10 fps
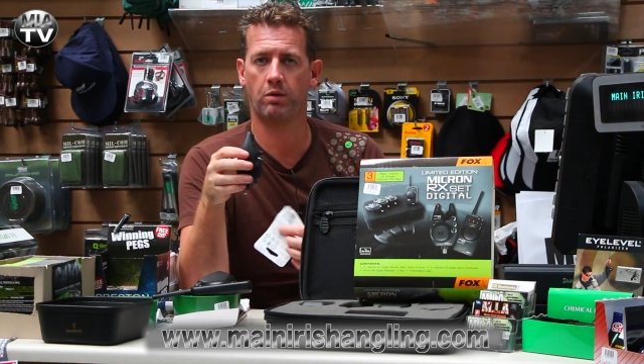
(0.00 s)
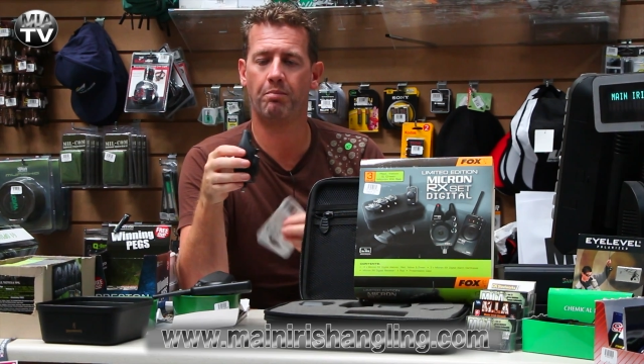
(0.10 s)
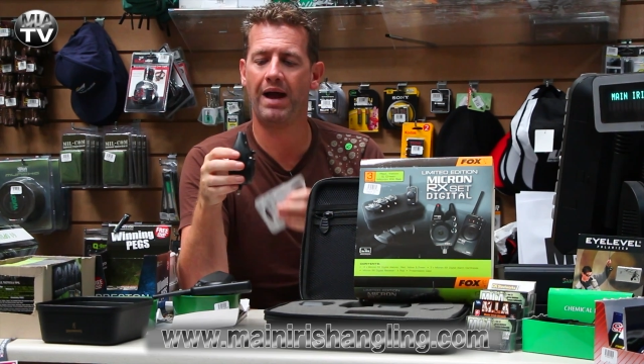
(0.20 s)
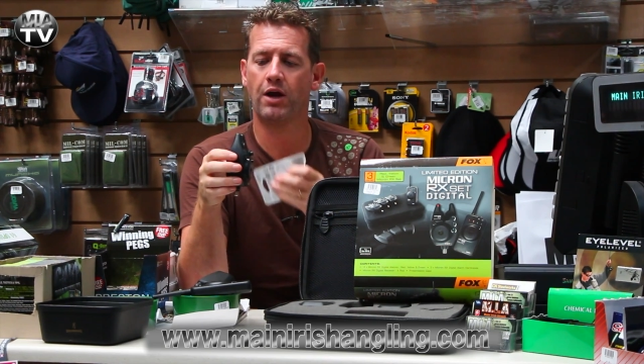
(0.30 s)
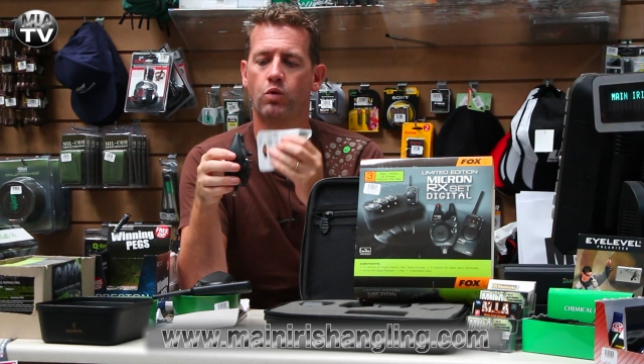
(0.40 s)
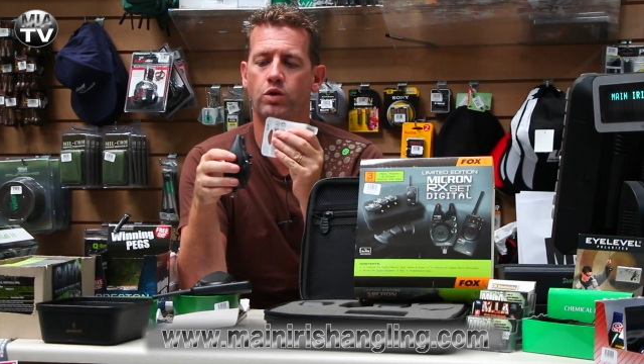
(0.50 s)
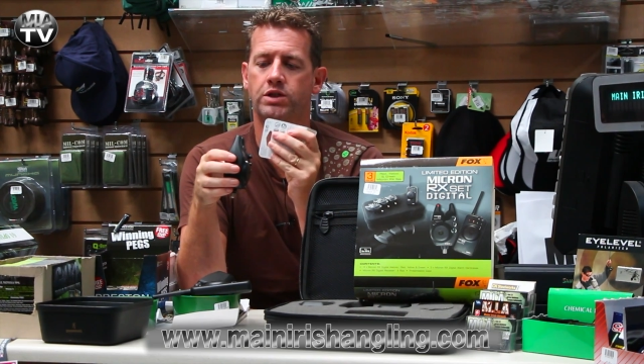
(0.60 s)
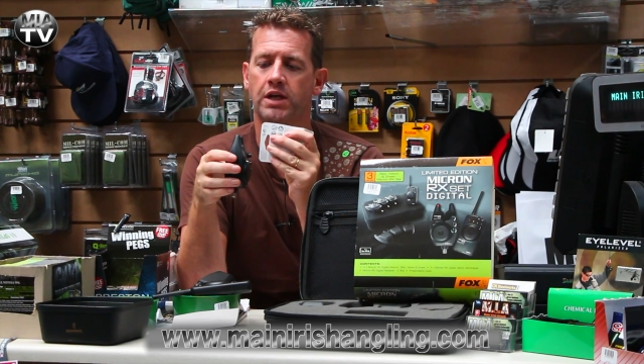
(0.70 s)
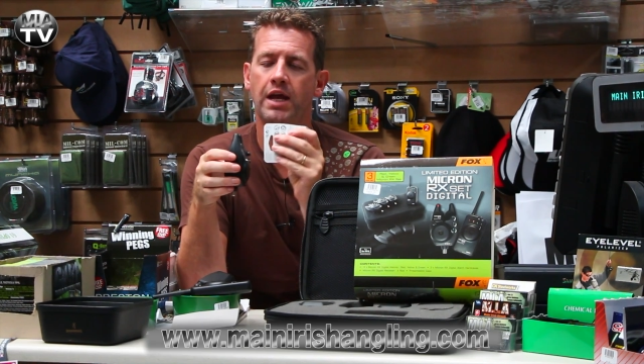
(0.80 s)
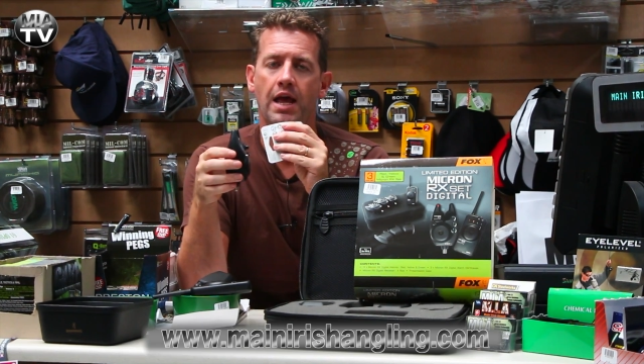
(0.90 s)
and
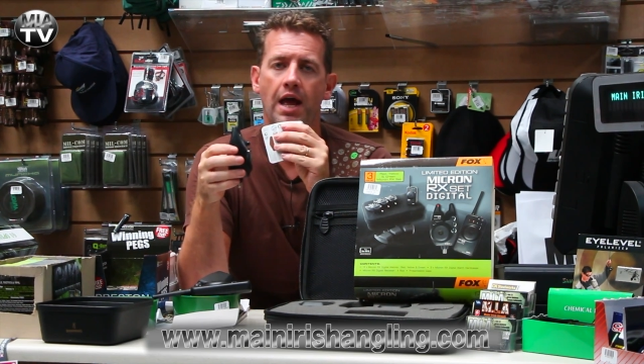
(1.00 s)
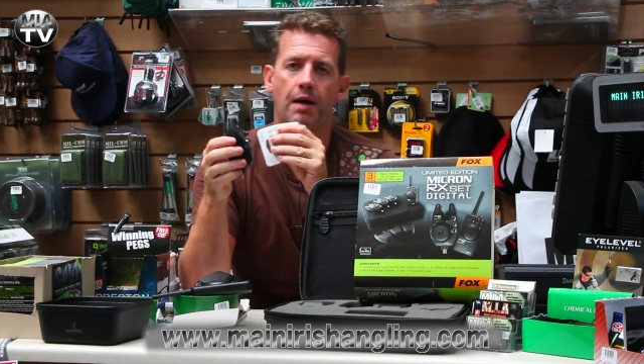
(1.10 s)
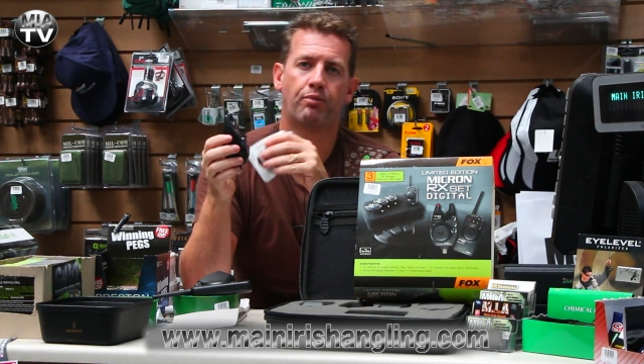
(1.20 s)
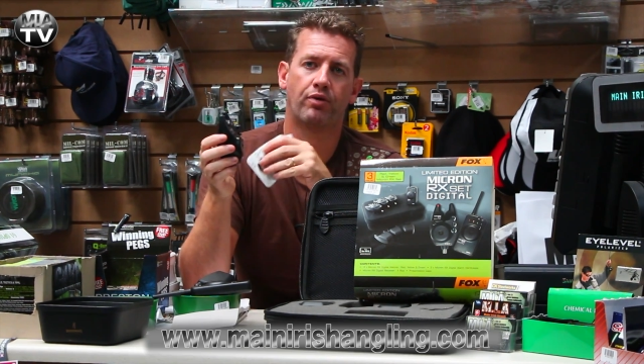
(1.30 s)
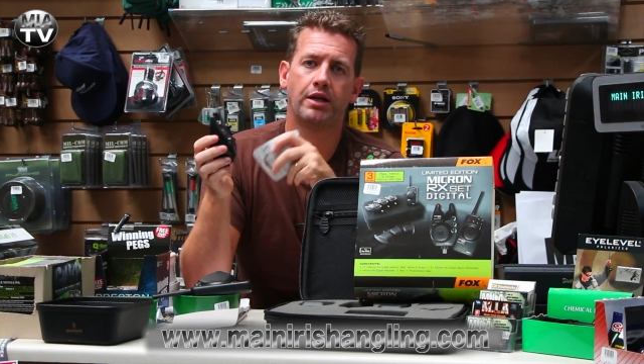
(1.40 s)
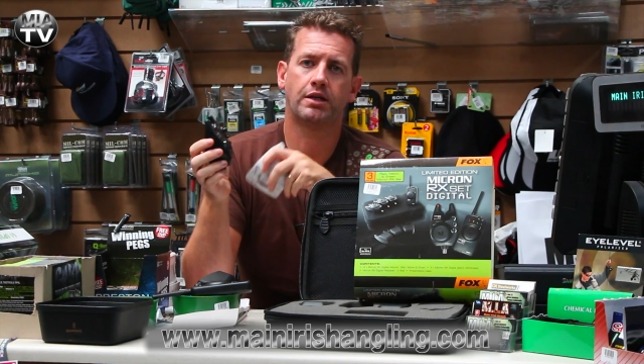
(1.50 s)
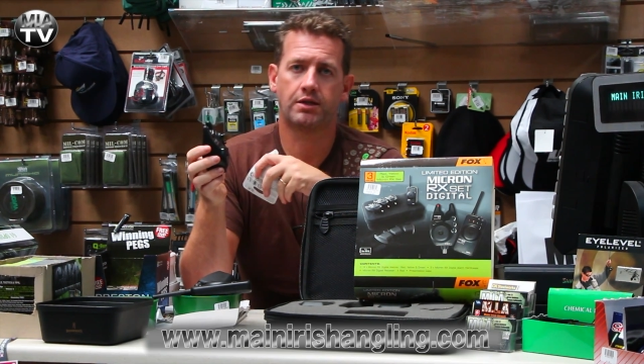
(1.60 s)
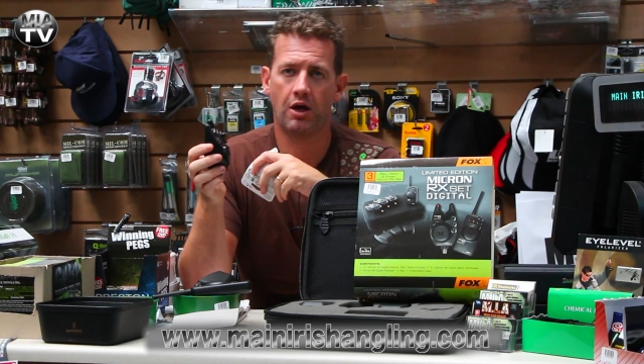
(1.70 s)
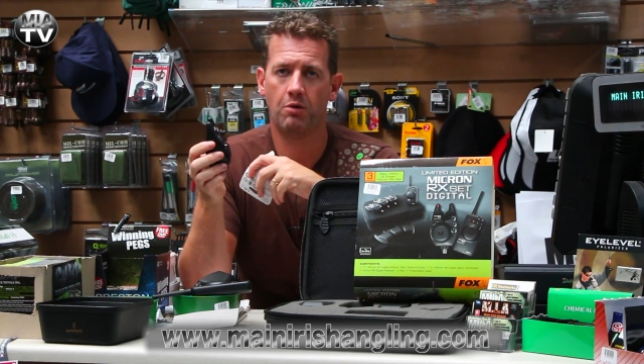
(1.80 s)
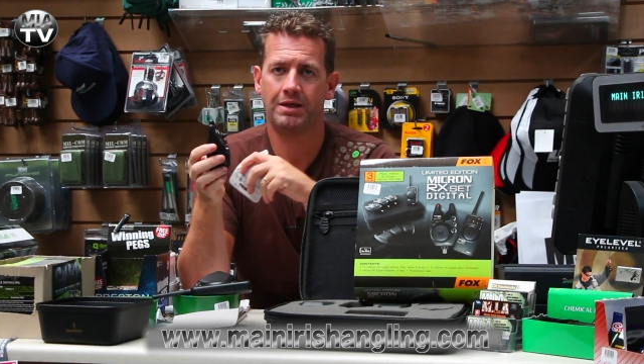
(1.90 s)
backwards a
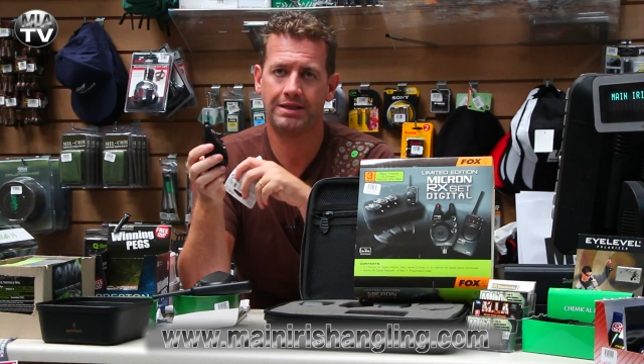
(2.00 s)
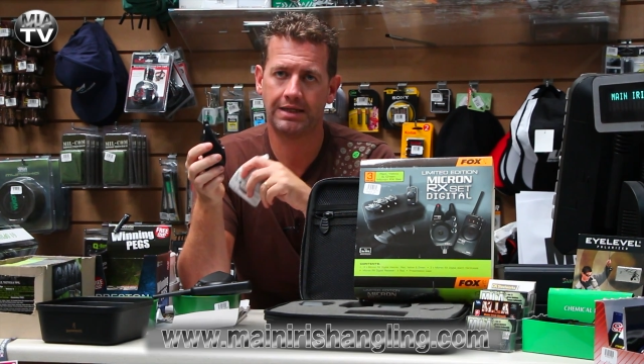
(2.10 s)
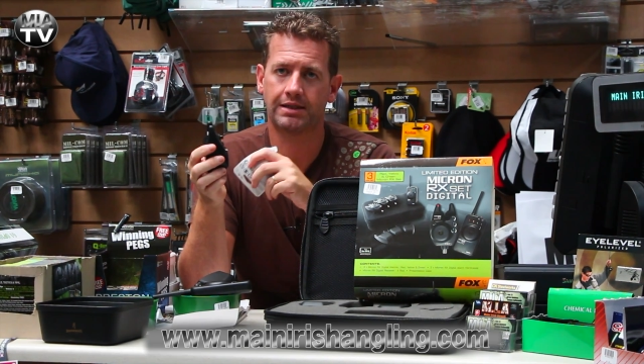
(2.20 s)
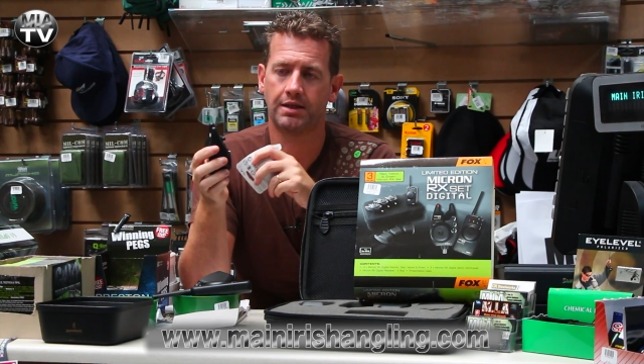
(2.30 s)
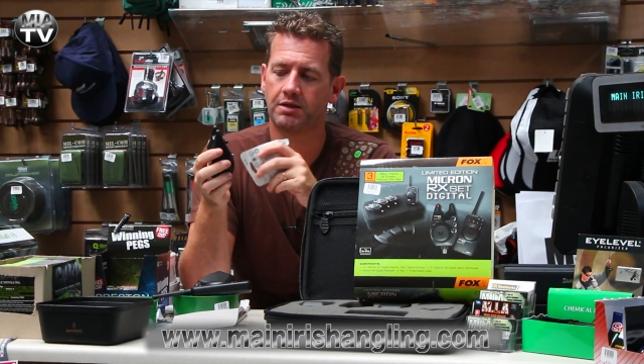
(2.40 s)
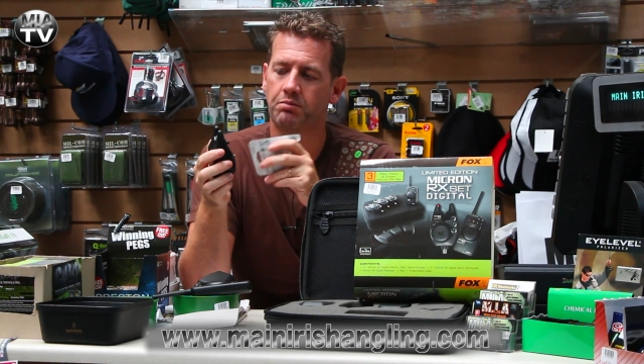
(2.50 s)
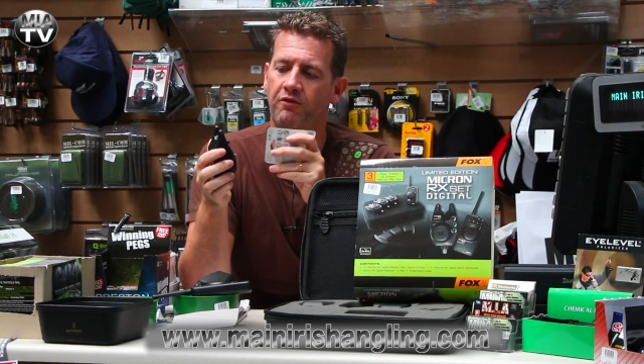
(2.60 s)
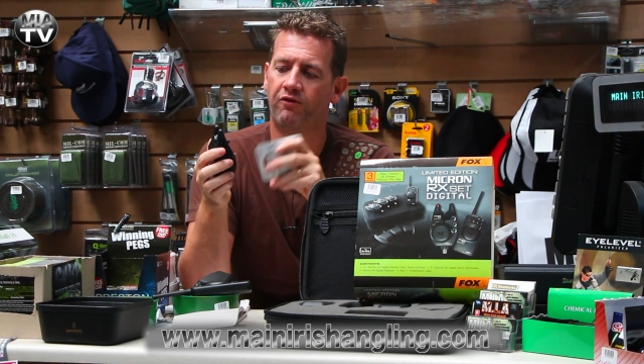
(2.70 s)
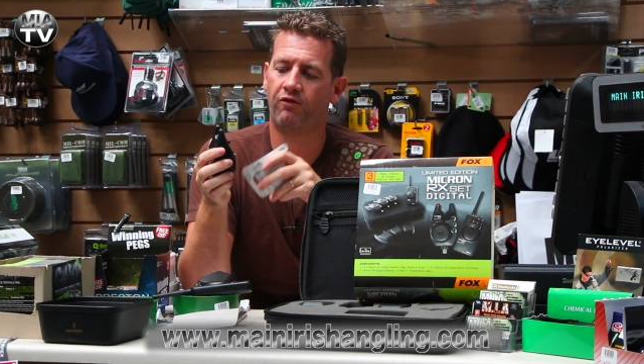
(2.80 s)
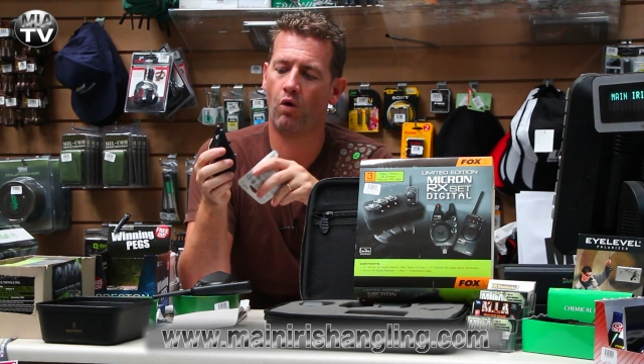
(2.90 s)
predetermined distance
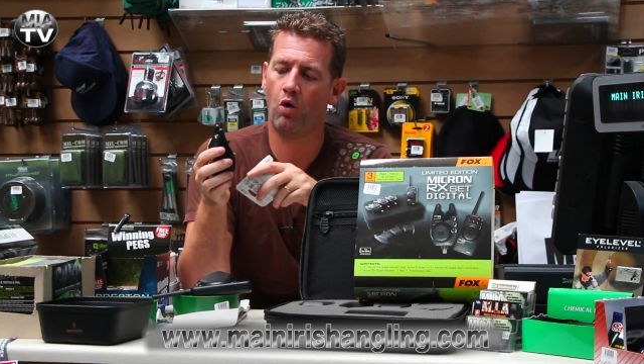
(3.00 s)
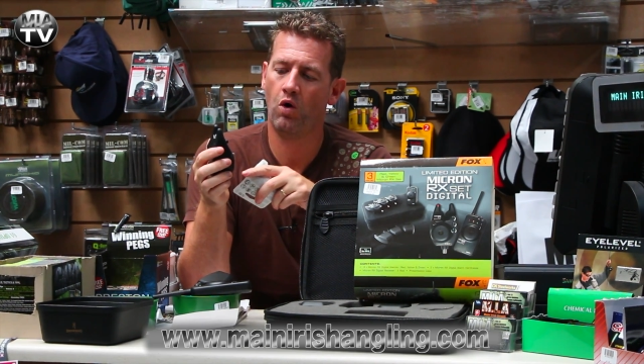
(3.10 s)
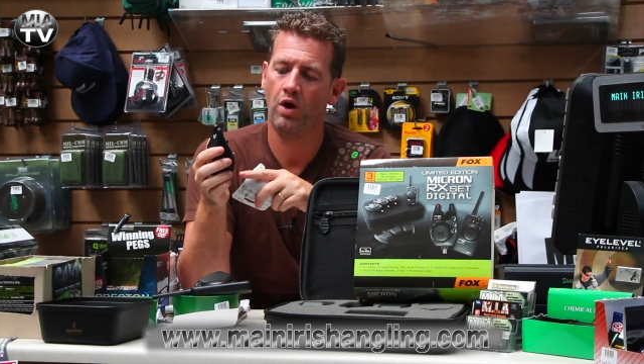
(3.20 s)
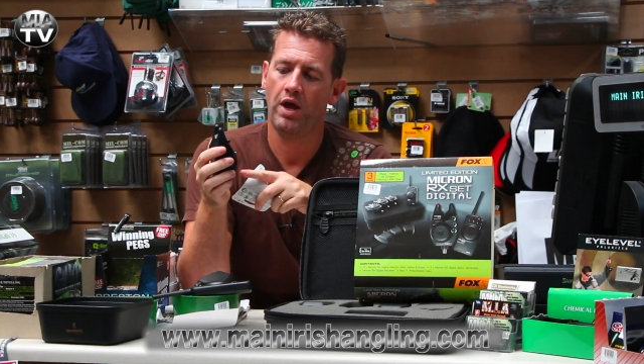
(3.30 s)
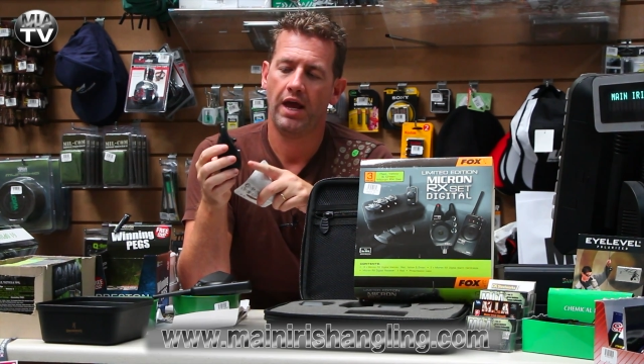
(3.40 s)
before